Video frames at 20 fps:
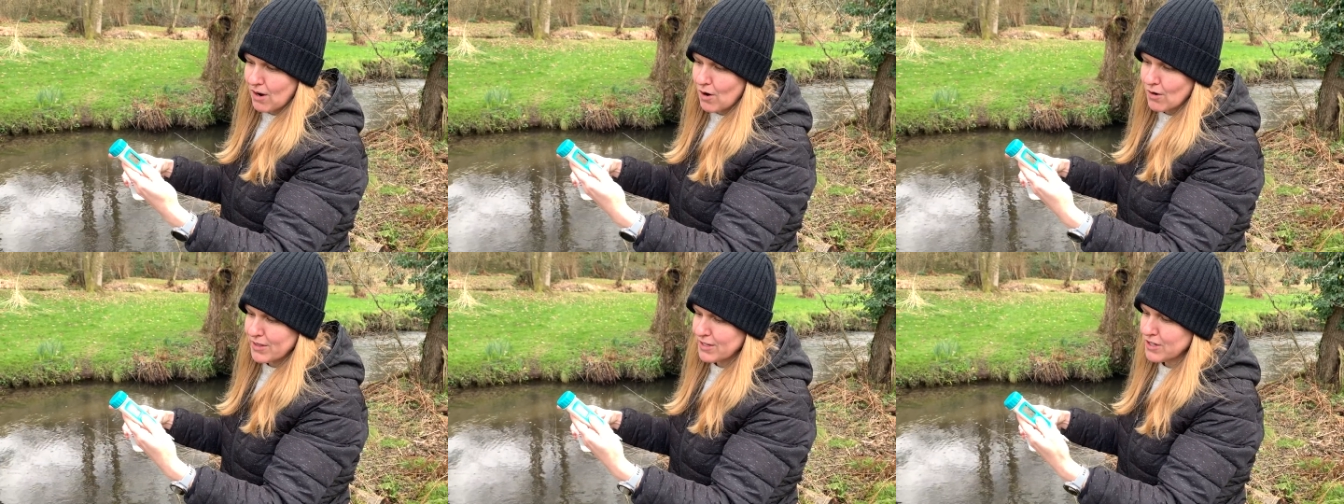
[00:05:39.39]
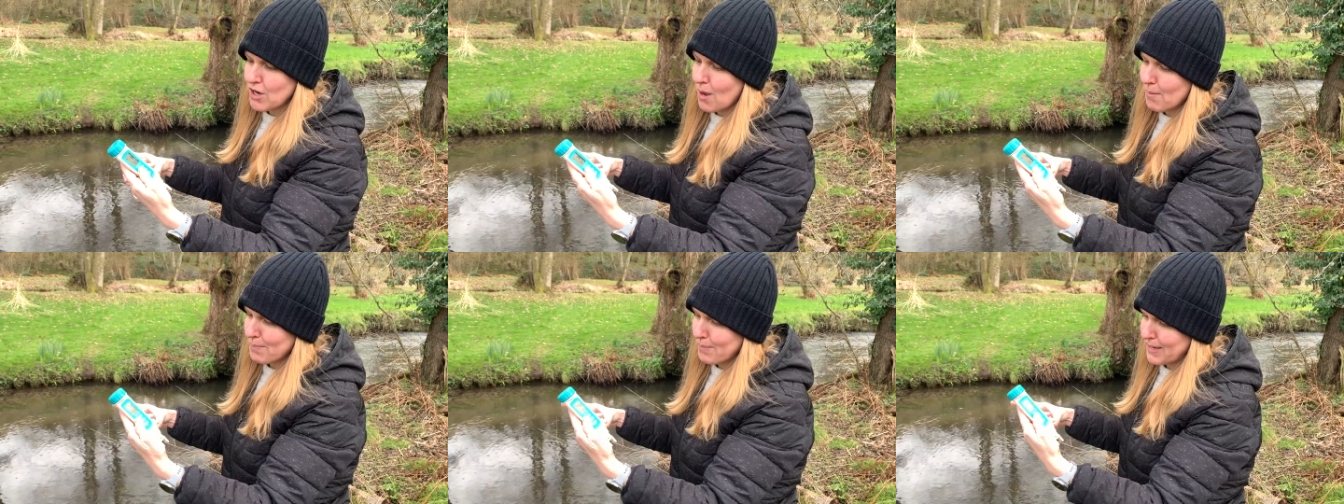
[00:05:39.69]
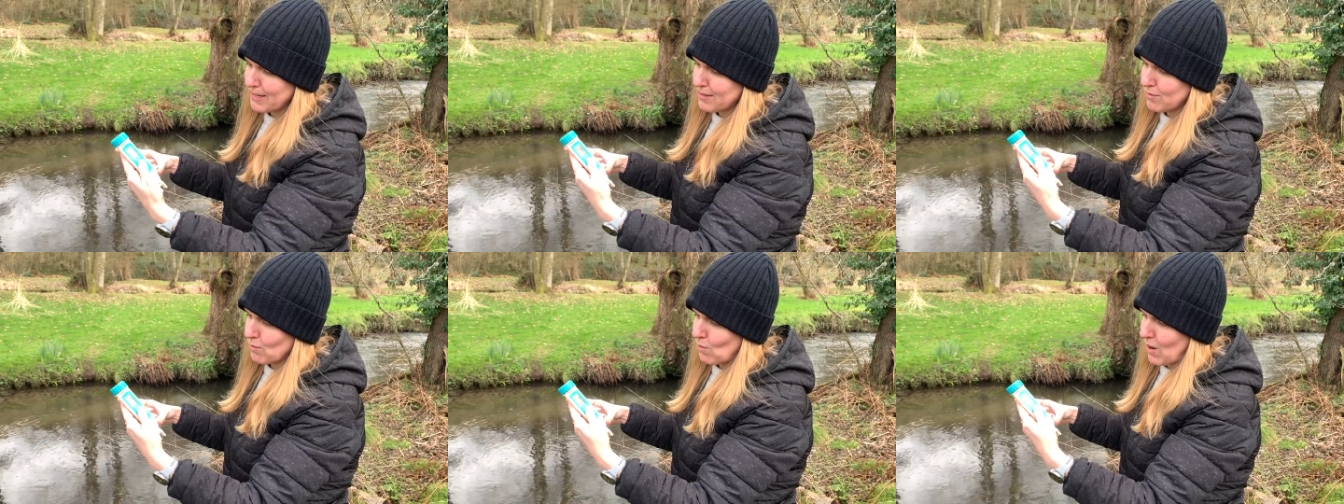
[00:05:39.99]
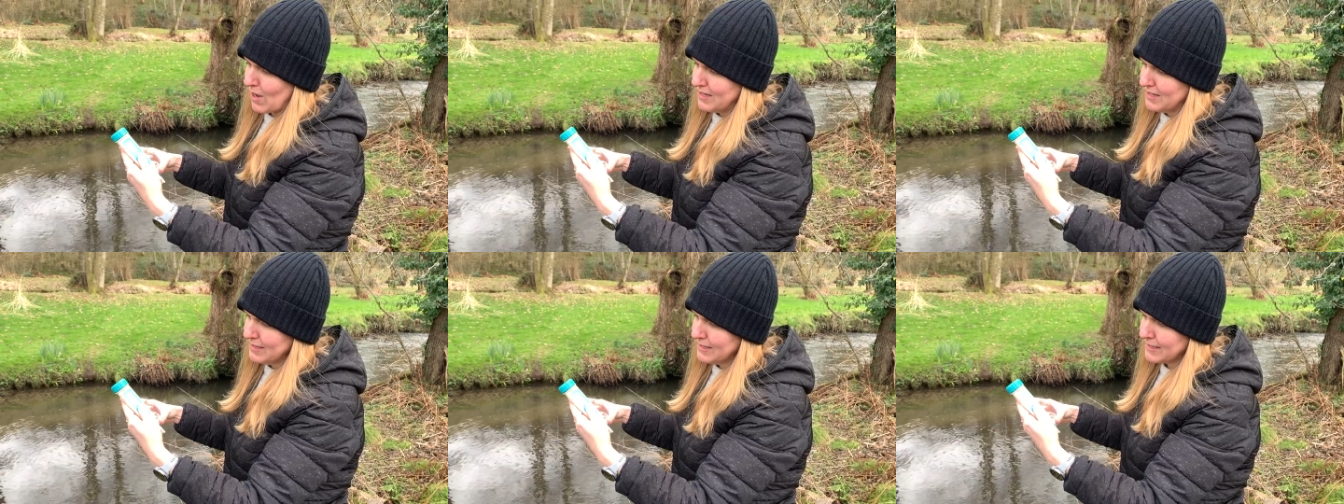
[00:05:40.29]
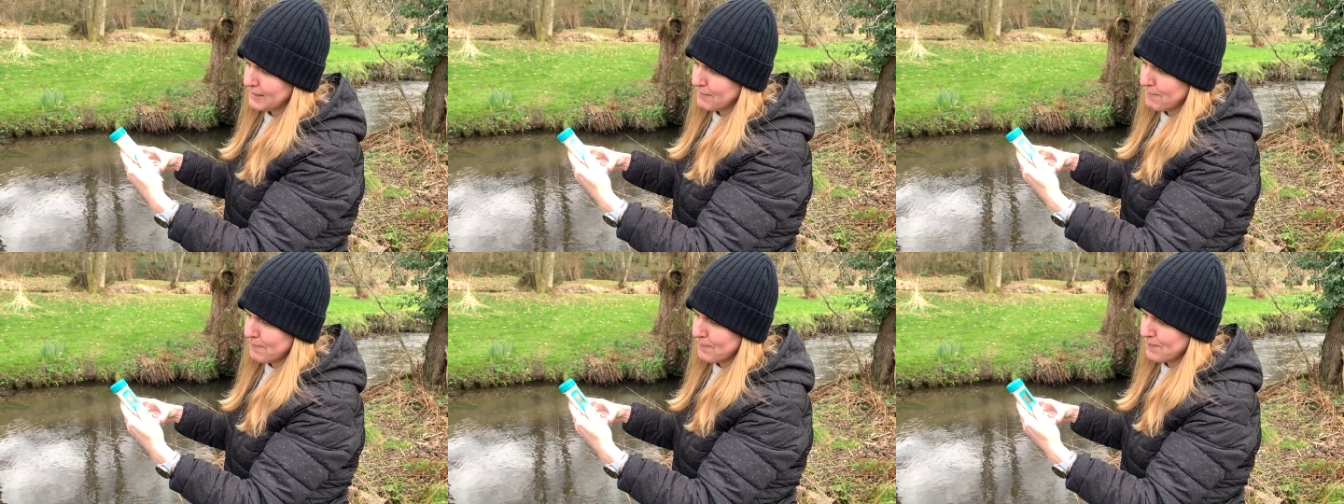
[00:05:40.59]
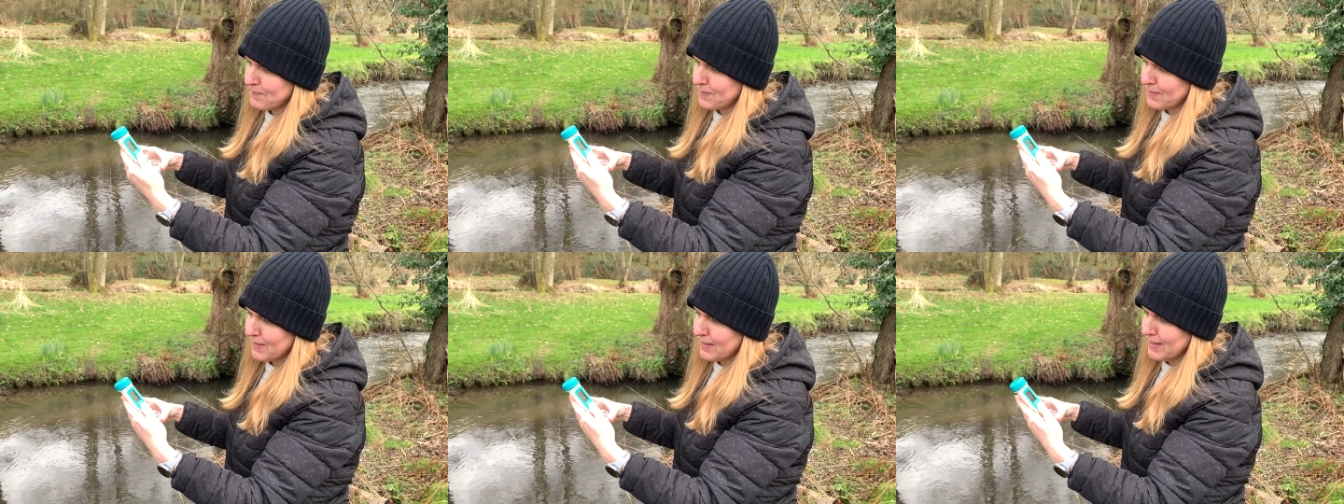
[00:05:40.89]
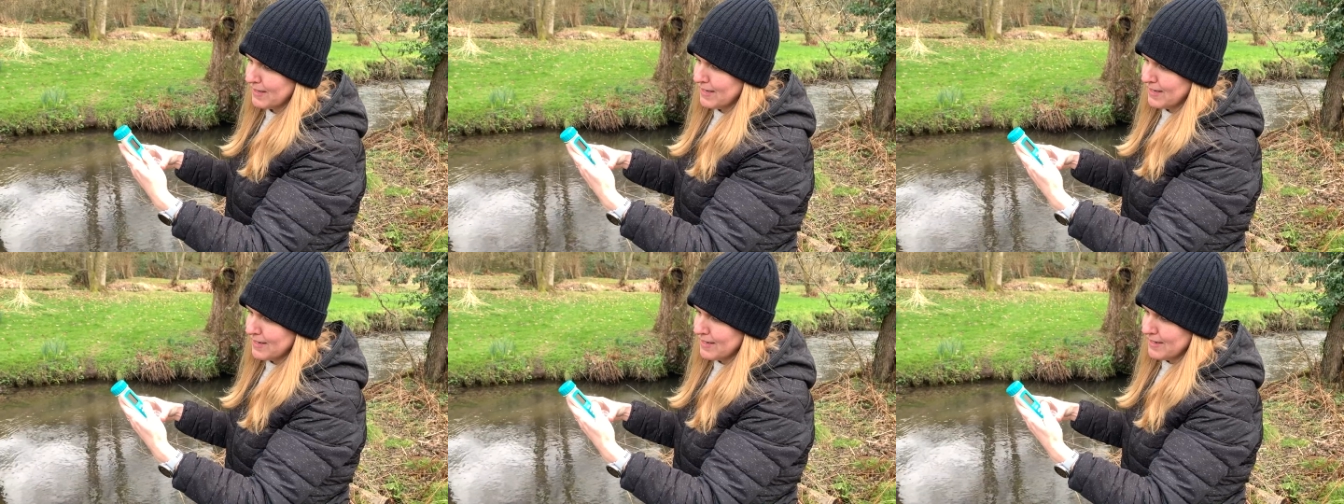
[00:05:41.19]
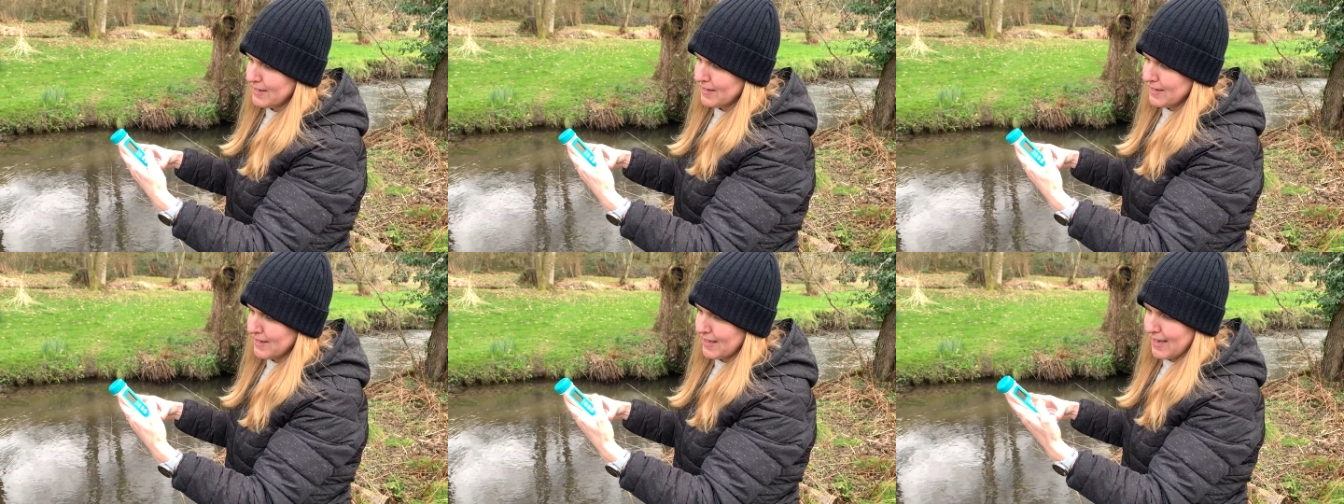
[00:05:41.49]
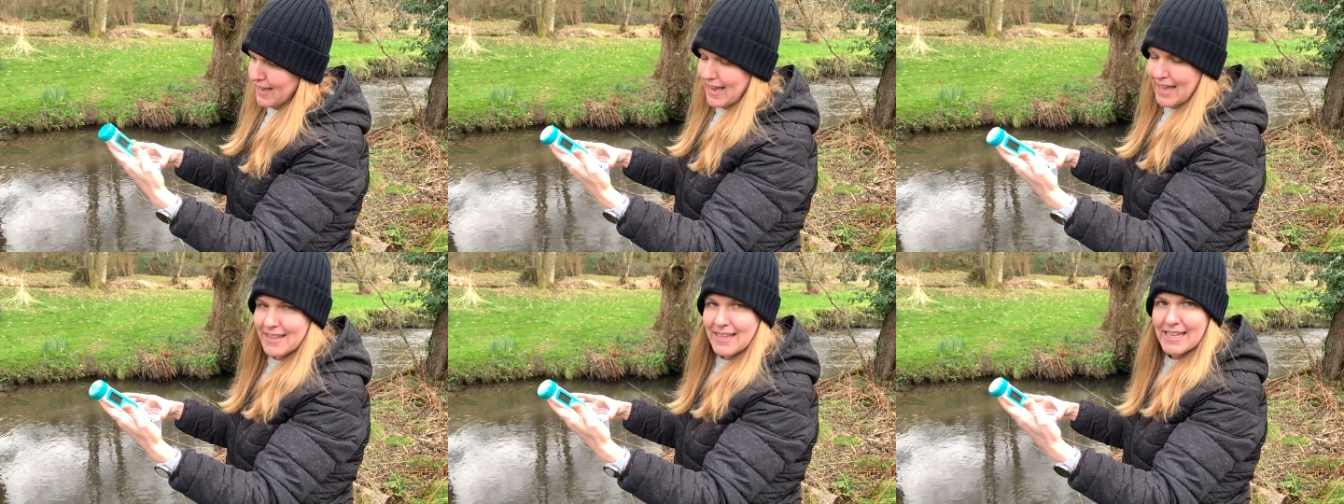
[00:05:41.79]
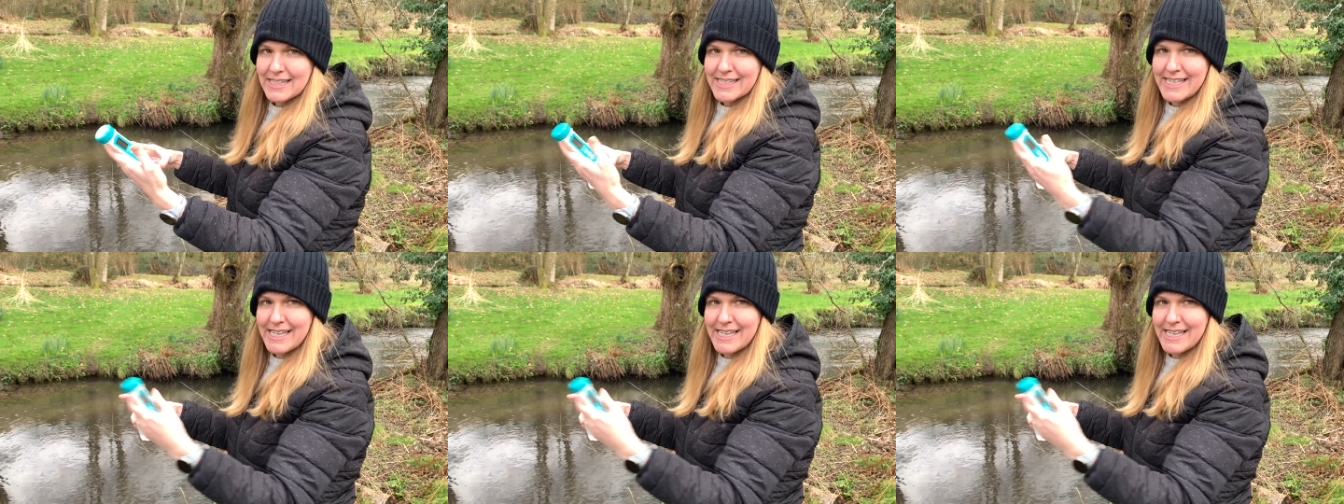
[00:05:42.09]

or the top button once, and that's